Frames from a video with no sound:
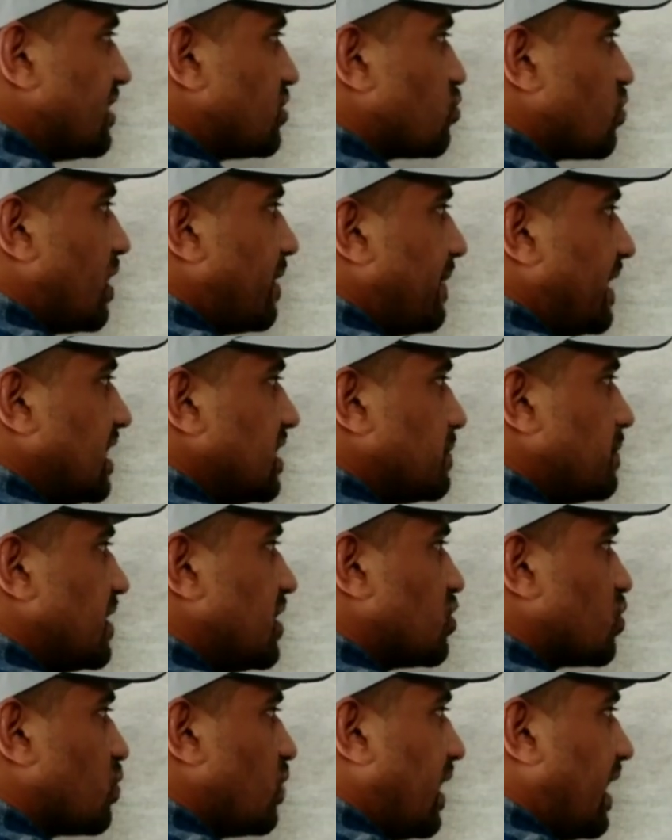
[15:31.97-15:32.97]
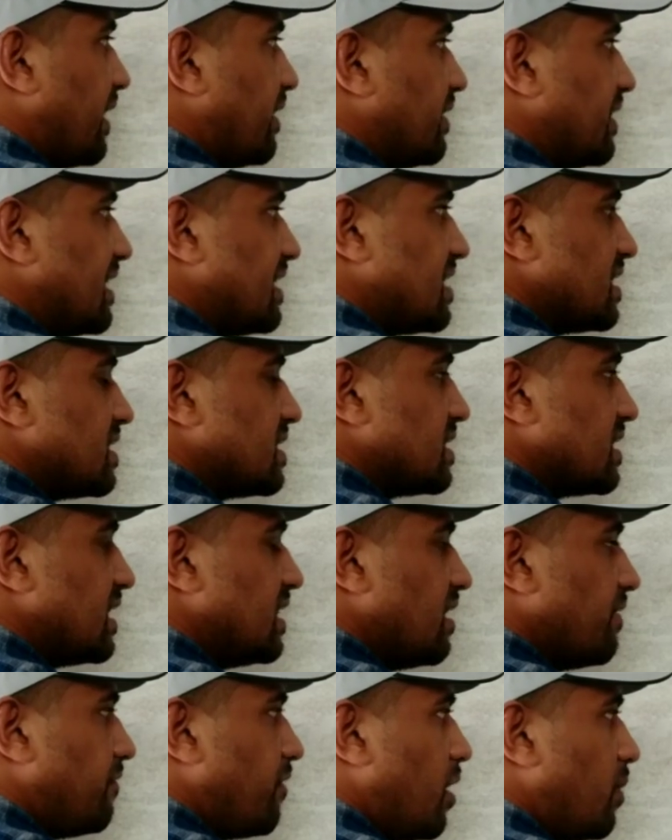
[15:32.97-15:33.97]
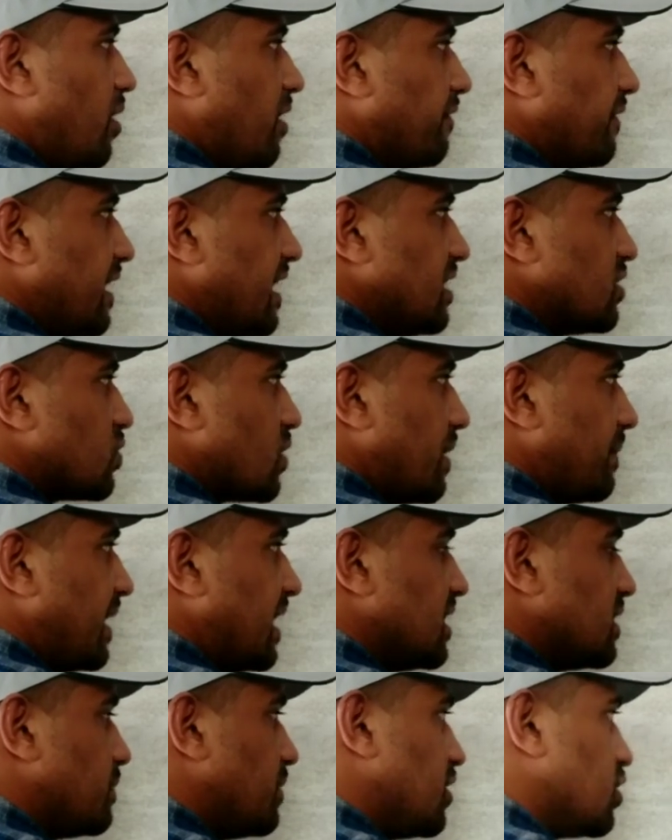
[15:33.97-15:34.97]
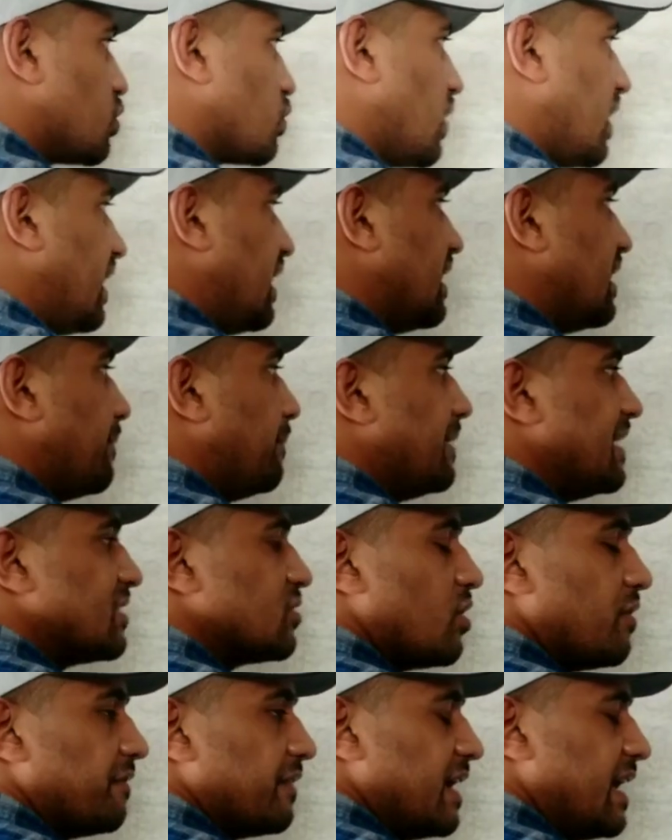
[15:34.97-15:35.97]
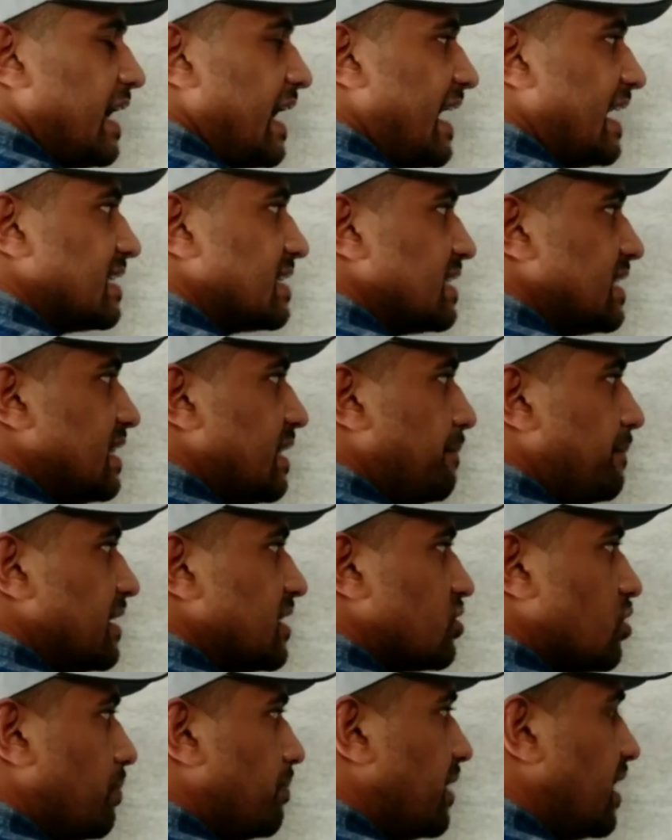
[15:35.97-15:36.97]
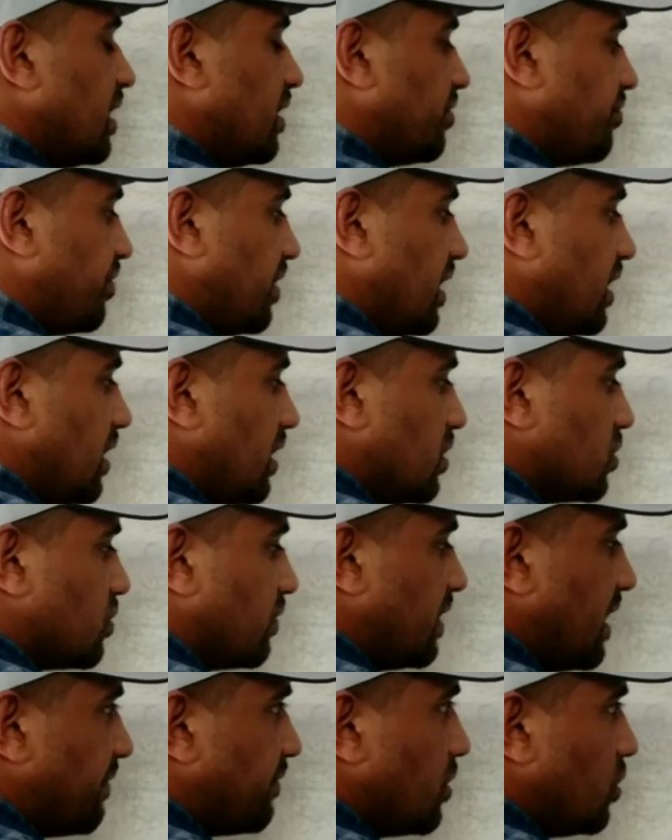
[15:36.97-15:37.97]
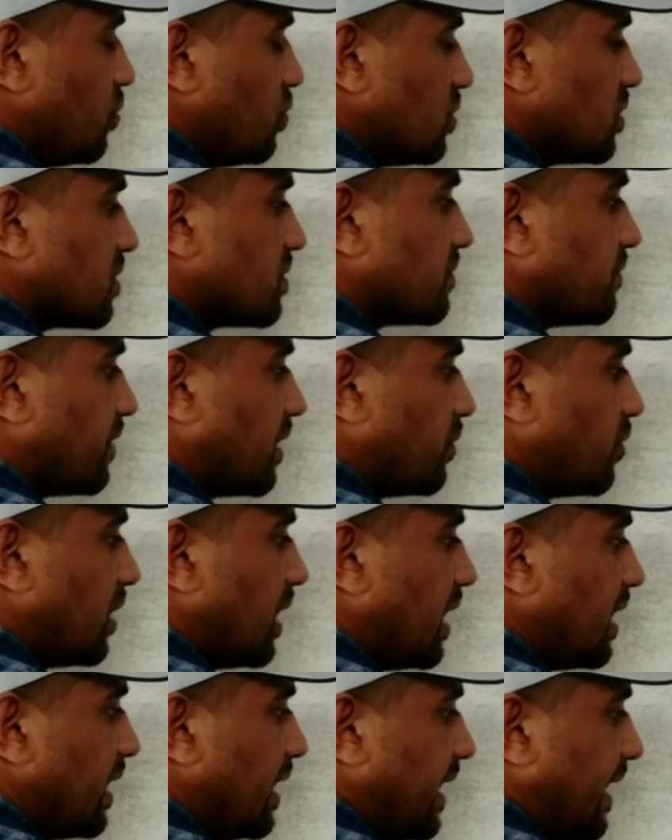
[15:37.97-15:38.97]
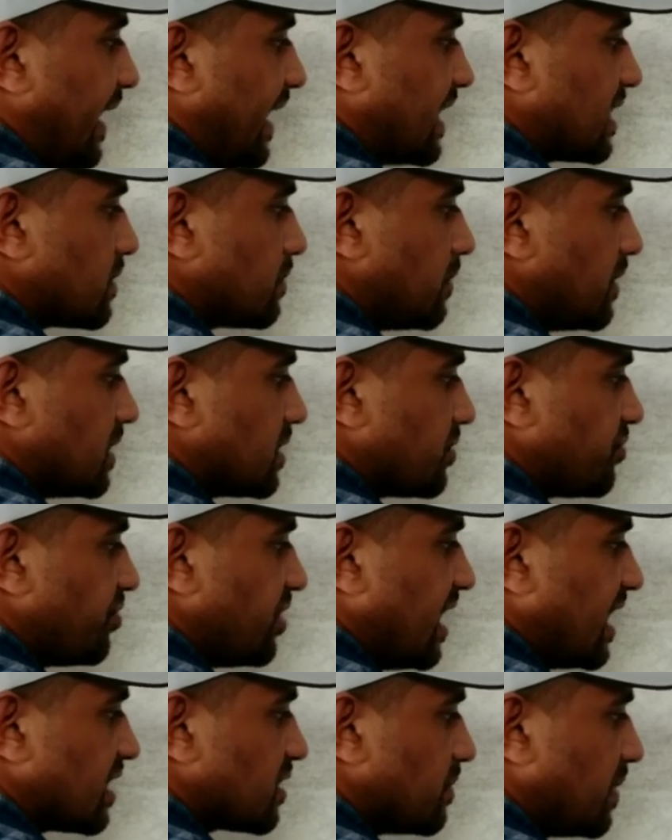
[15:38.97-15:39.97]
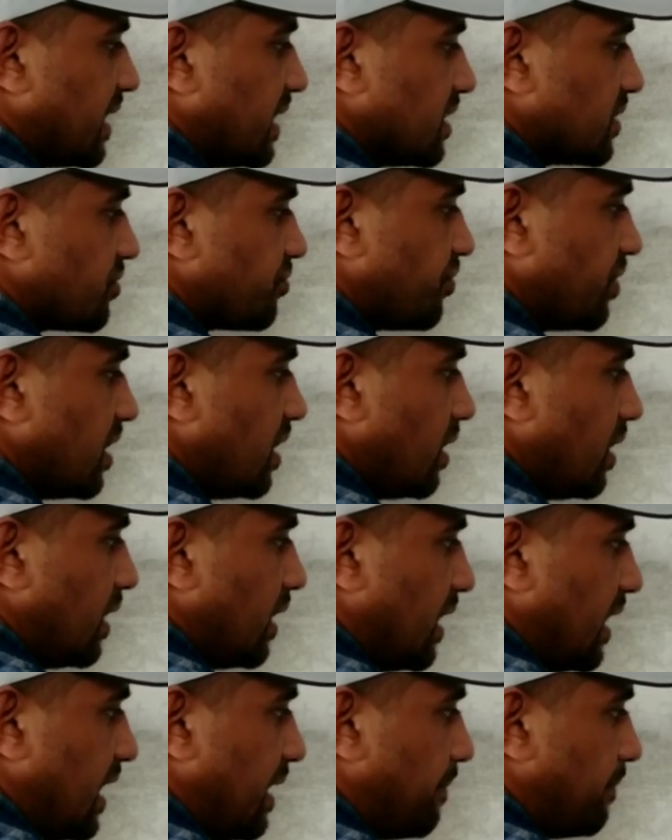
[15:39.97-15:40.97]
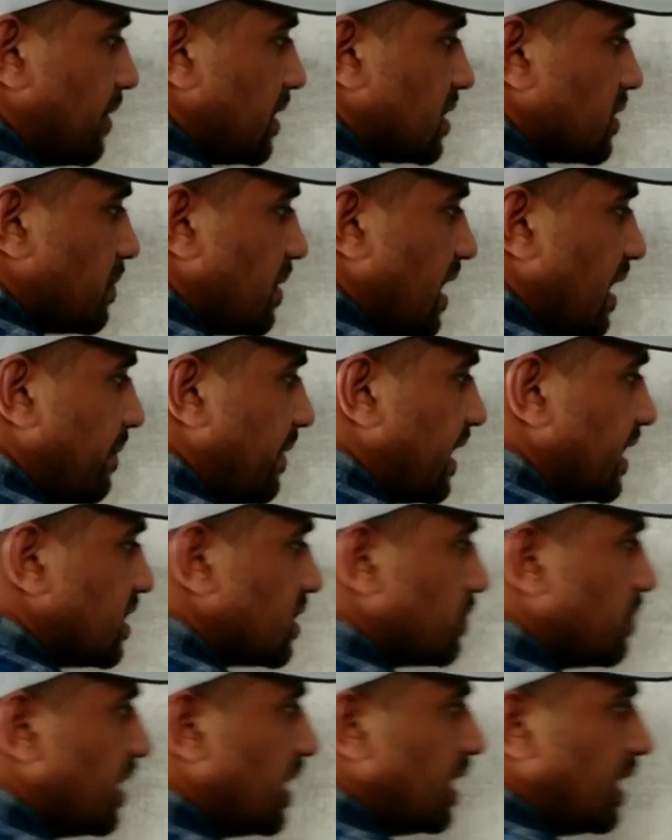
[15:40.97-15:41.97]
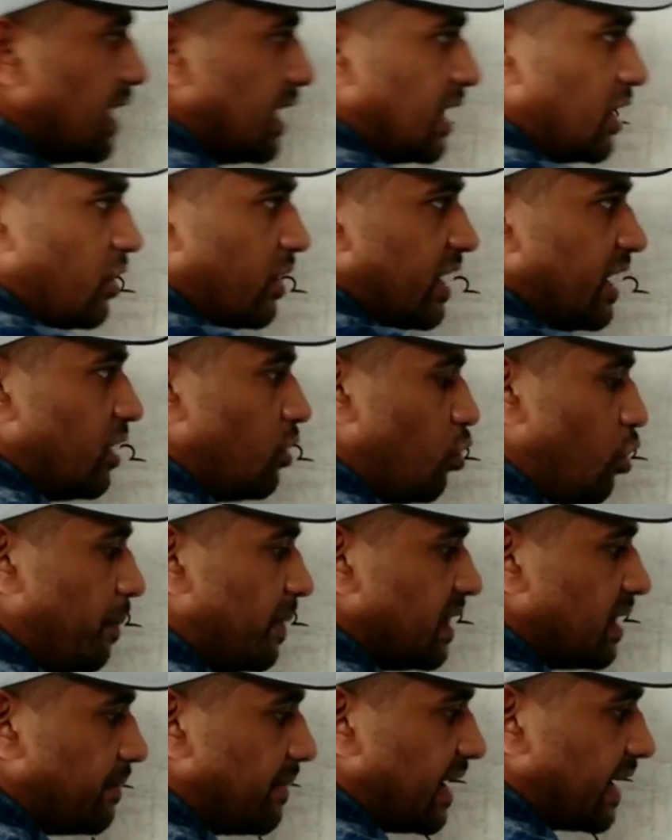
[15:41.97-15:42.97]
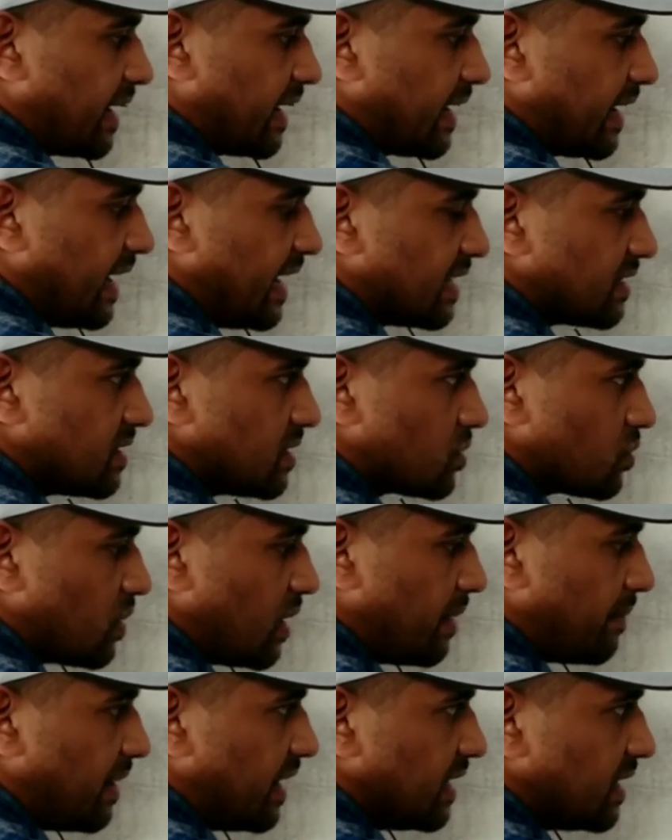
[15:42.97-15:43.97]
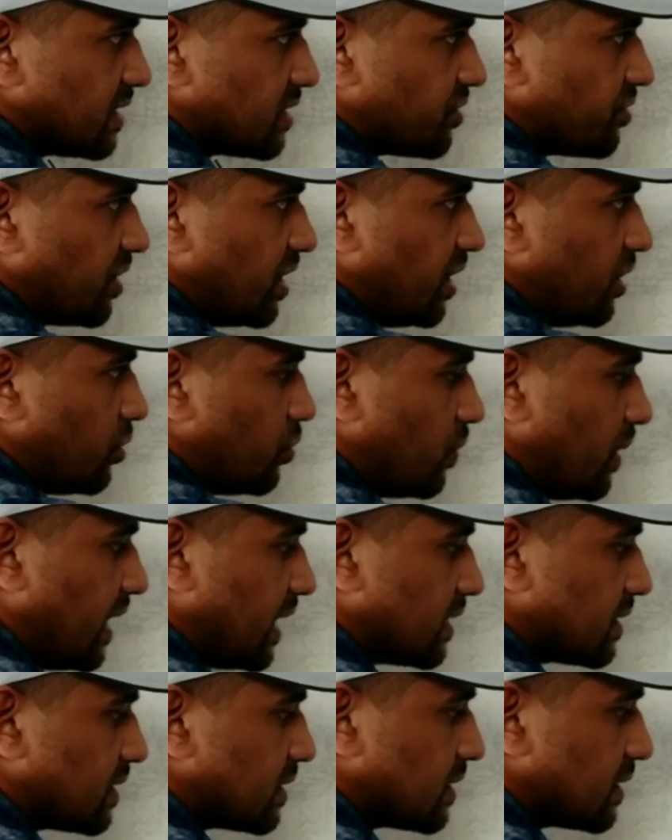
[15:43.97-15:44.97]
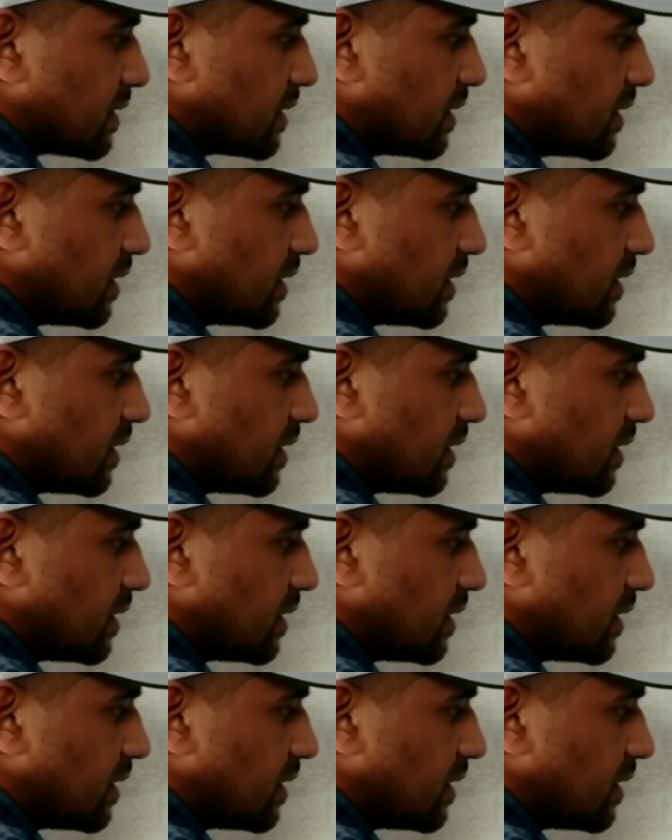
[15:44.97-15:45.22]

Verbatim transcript: square minus b square, this is in the form of a square minus b square in the place of ax, in the place of b 3. So we have to use formula x plus 3x minus 3, a plus b a minus b. Now here open the bracket, x square minus 3 into x